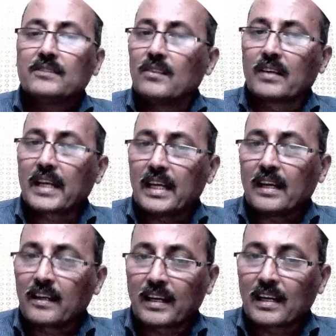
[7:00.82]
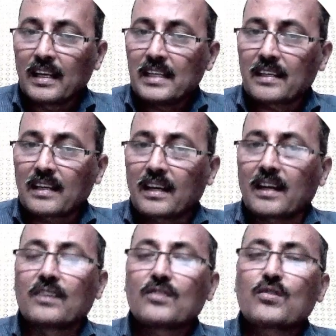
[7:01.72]
Okay, are you clear or
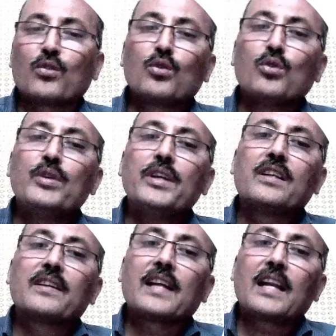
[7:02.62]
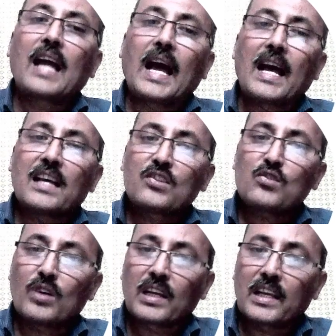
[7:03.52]
not? So 2 into 10, as you
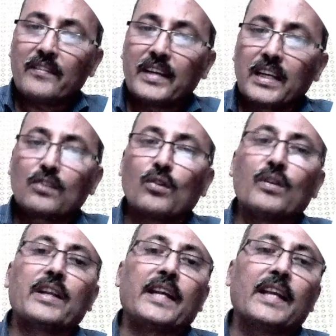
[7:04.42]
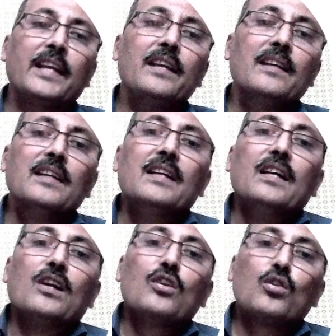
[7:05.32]
are giving 20,
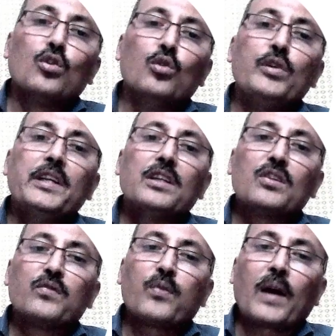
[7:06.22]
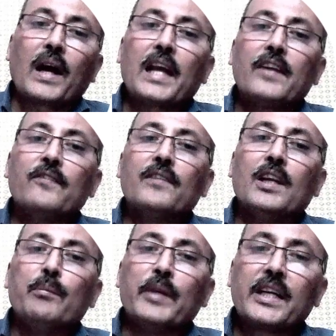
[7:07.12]
2 into 5 will
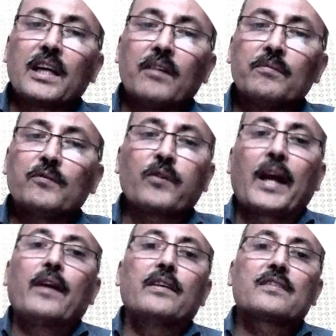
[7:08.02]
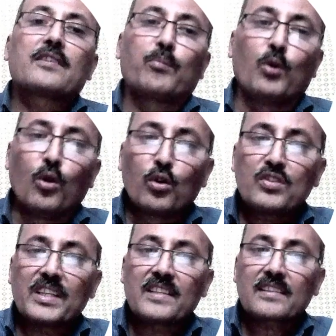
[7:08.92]
become 5. Suppose
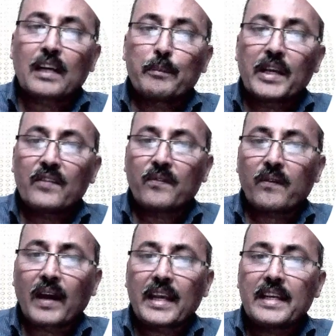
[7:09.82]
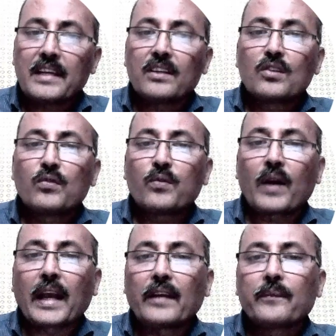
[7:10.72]
it is coming 5 into 5.